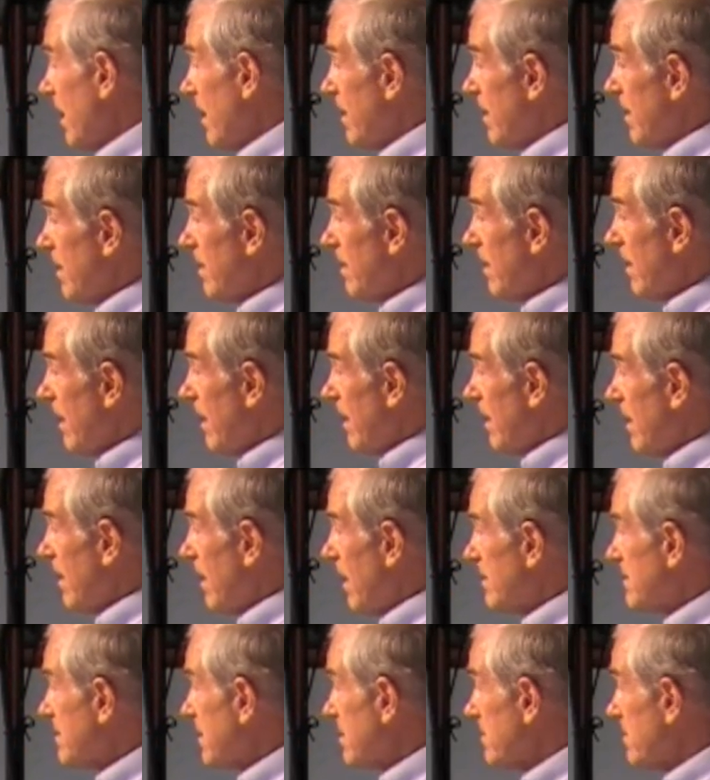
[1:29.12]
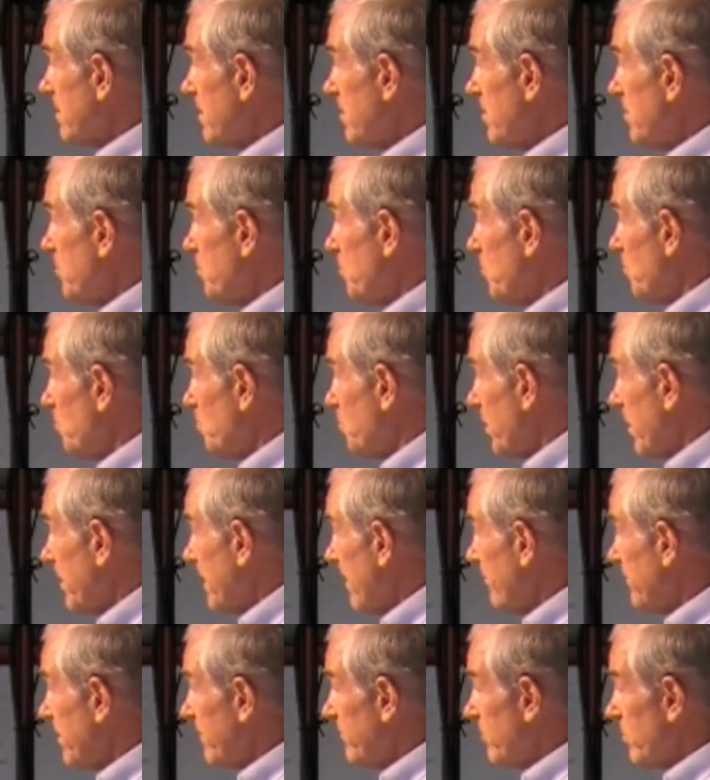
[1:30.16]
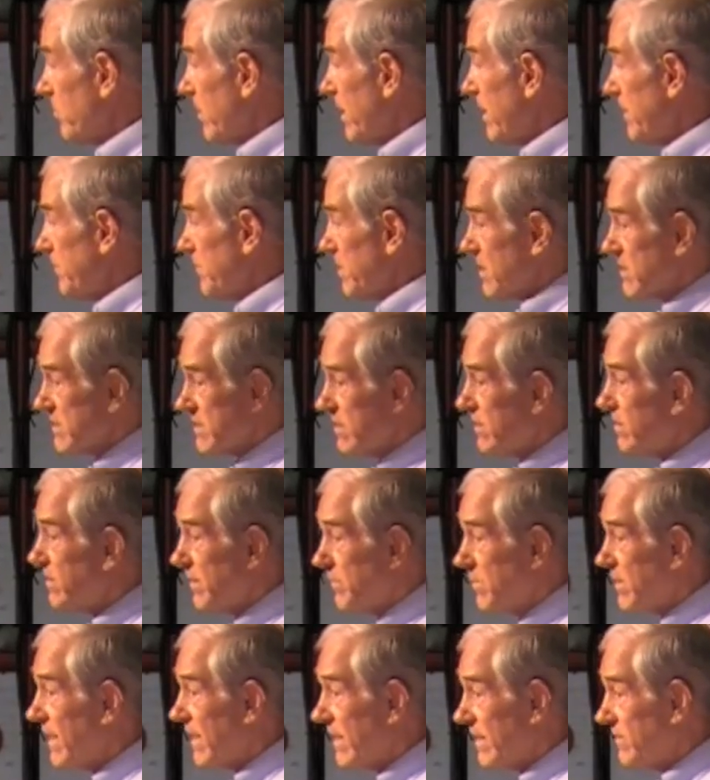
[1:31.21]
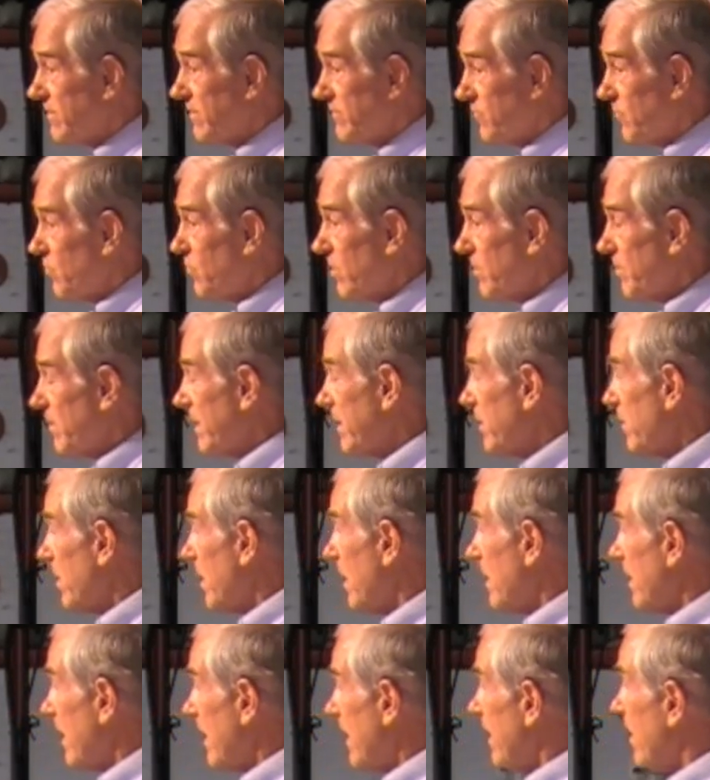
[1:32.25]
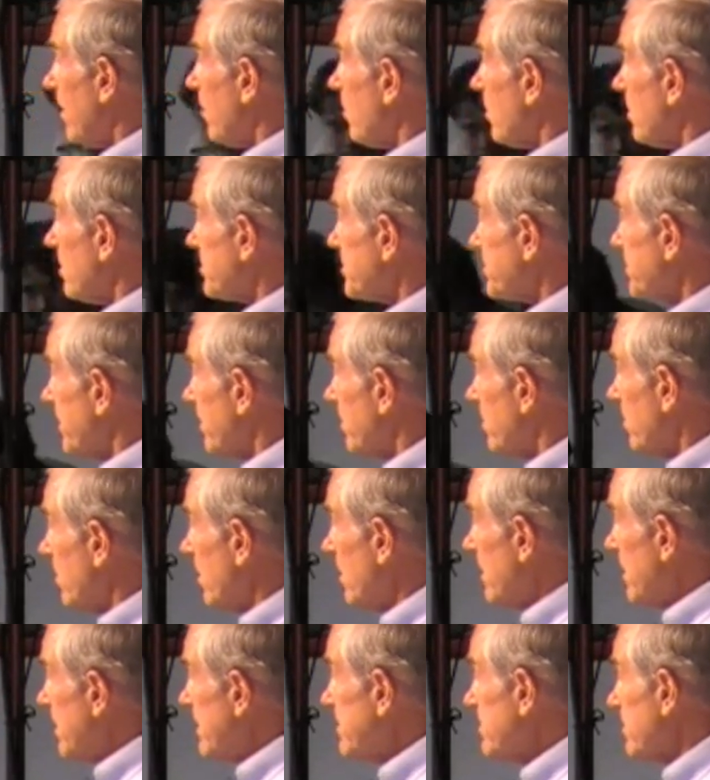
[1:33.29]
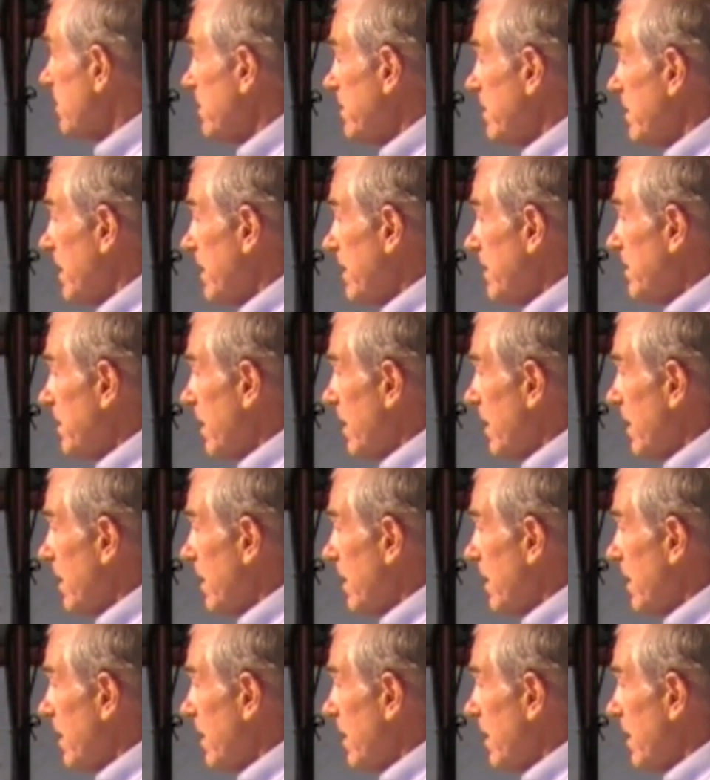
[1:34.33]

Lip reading: I said, "You probably haven't even read it because it only been out on the floor about an hour or so." He said, "Oh no, I